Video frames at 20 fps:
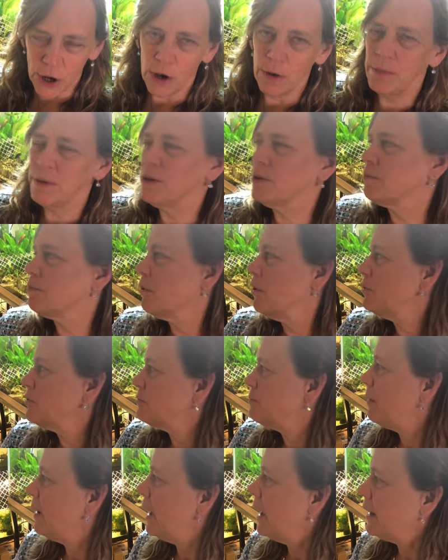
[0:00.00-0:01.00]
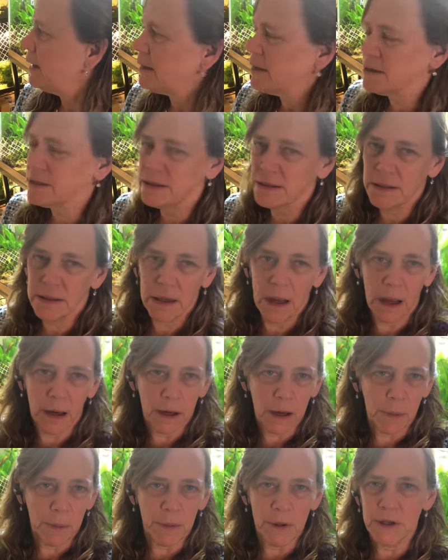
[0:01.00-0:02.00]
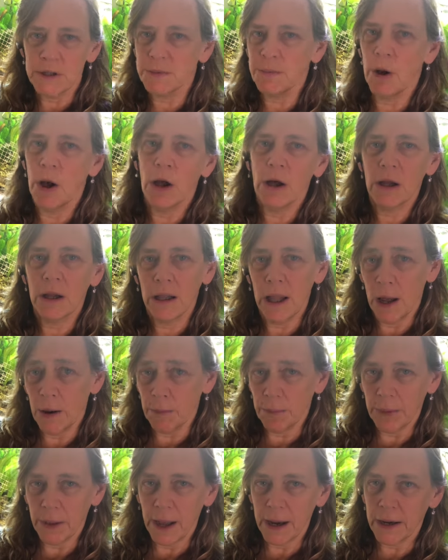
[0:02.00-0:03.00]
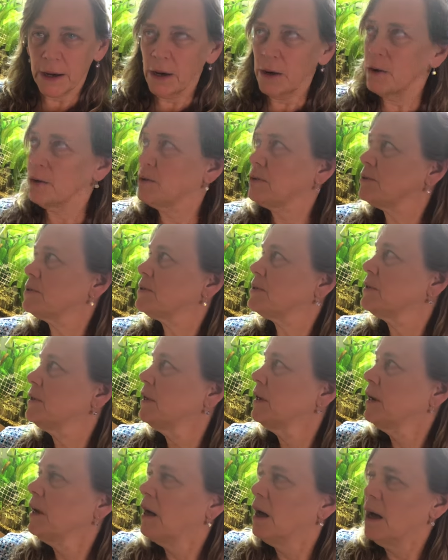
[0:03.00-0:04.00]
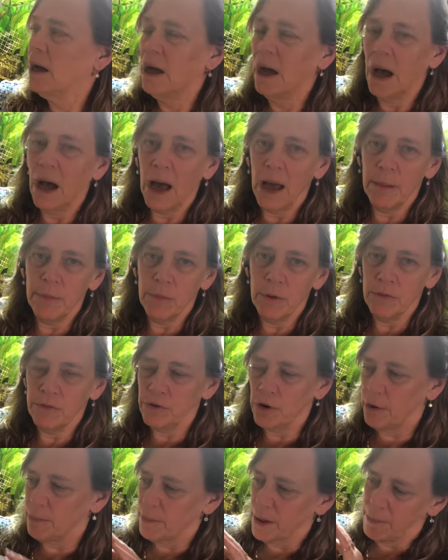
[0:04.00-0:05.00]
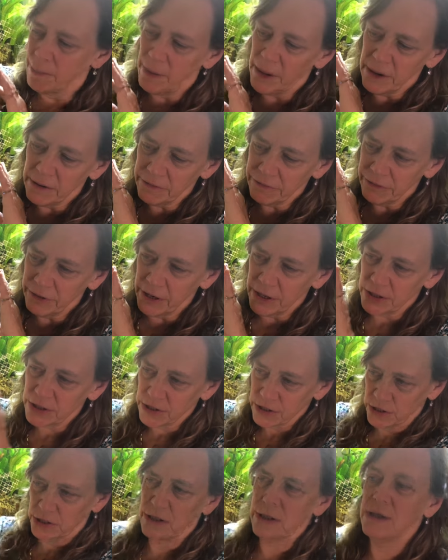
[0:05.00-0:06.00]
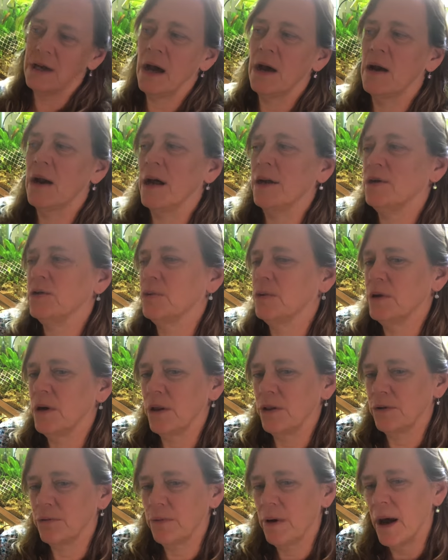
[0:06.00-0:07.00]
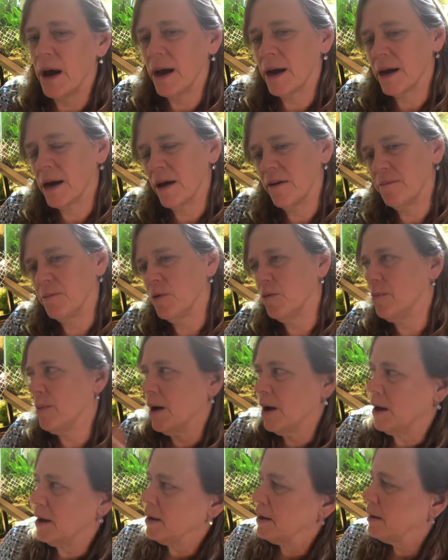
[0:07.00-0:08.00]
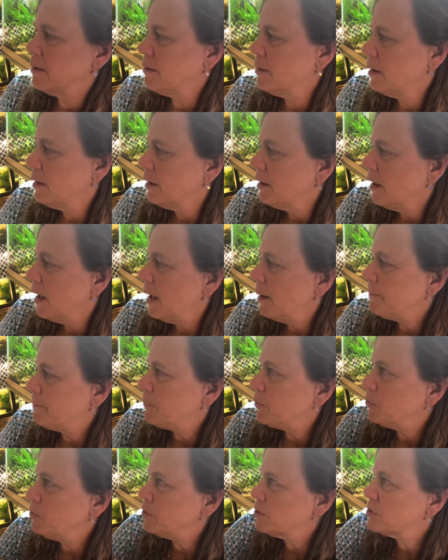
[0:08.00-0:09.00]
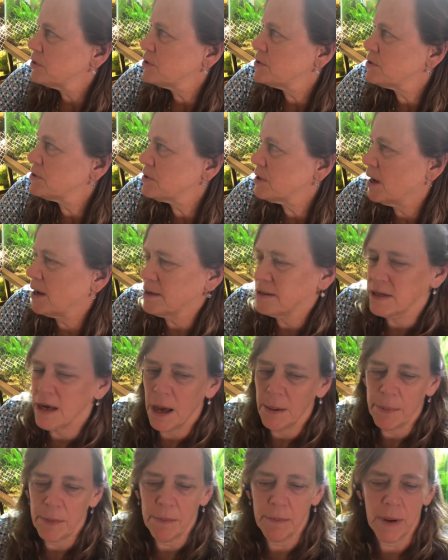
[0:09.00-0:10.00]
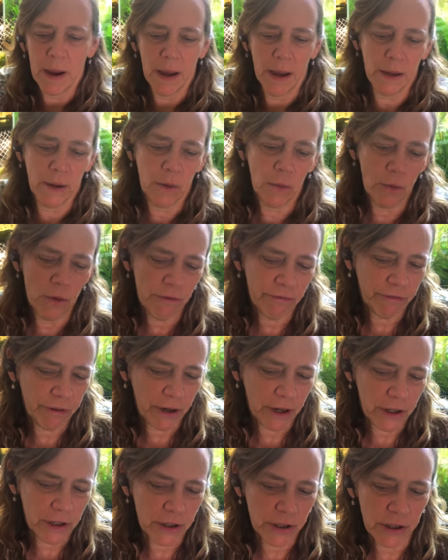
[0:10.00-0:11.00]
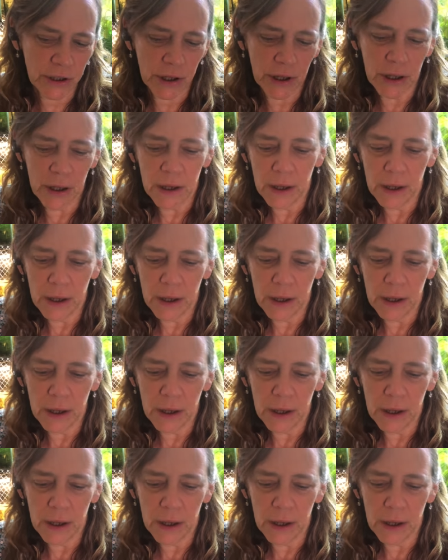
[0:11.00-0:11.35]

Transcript: goby, the rose batis, a couple of small clown plecos. I moved all my betta fish down onto another rack. I've moved my ambunas on top of my goldfish,